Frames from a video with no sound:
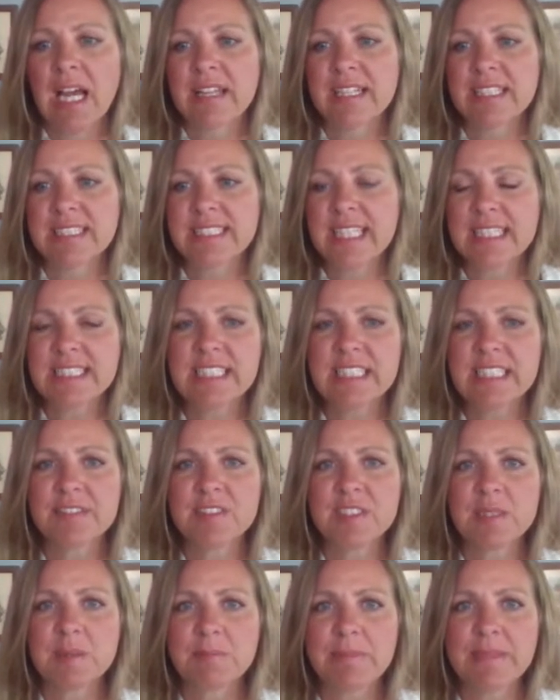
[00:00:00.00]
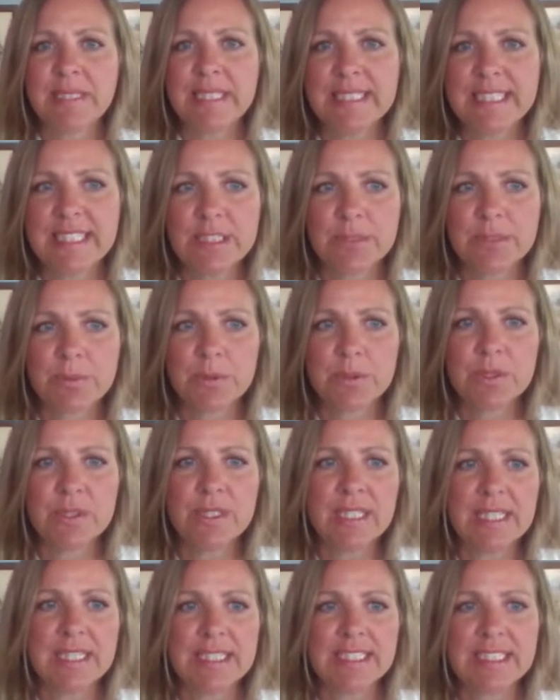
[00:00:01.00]
The sensitive species
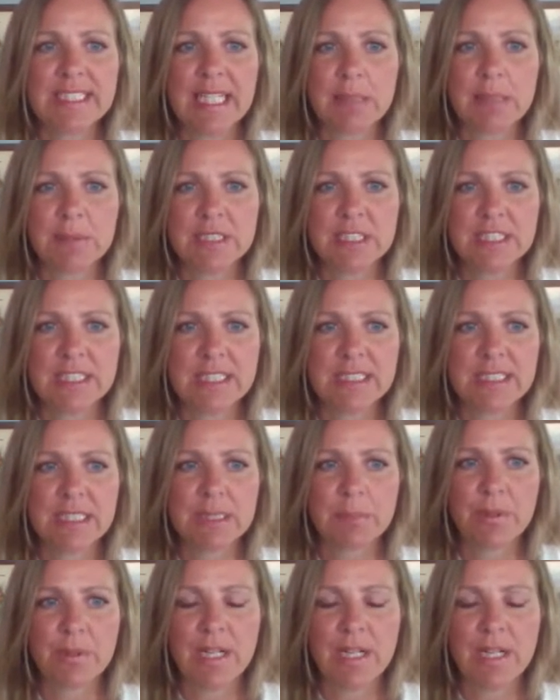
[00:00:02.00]
rule establishes the